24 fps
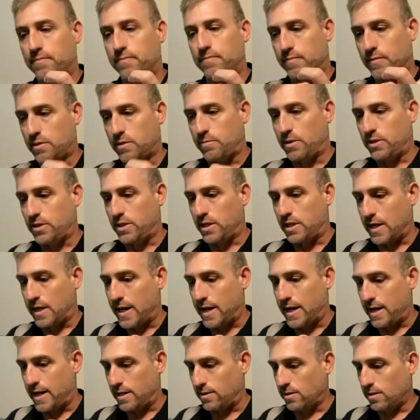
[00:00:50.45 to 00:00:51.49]
especially the
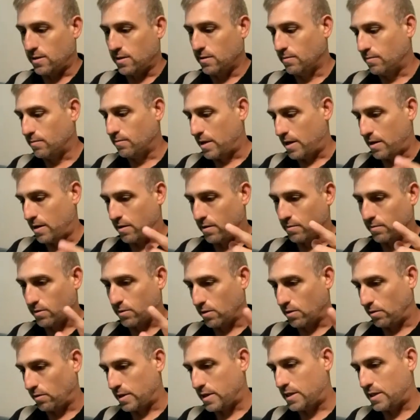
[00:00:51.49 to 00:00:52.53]
guys that are
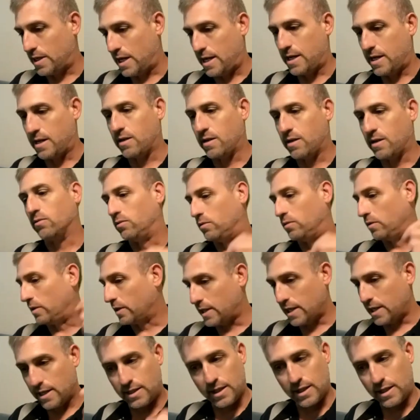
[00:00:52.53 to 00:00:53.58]
currently dating,
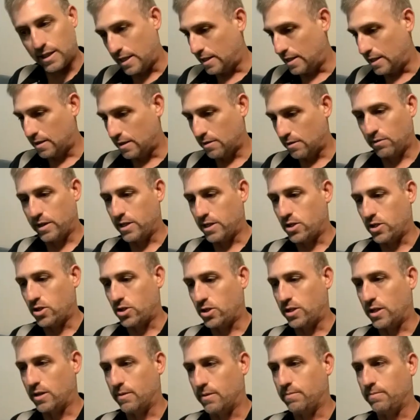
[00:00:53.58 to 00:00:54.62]
looking to get into a
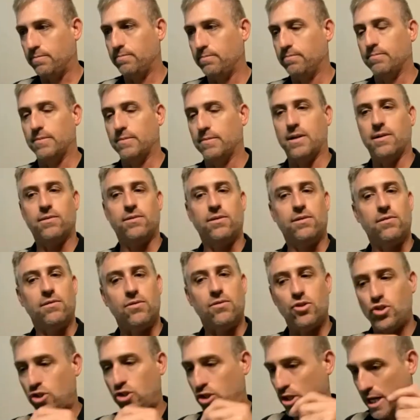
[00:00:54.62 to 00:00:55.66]
relationship, out there
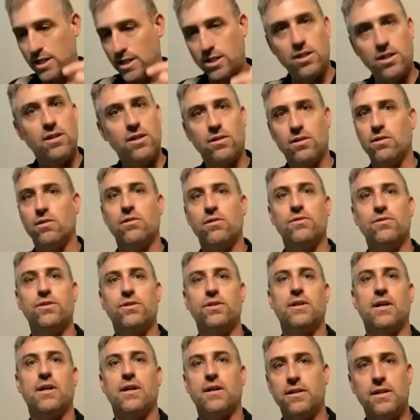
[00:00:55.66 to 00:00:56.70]
chasing the girls
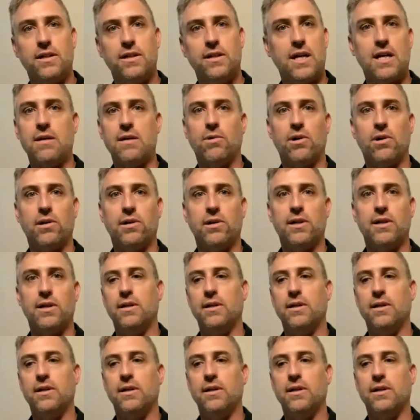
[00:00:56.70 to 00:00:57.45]
on the dating market.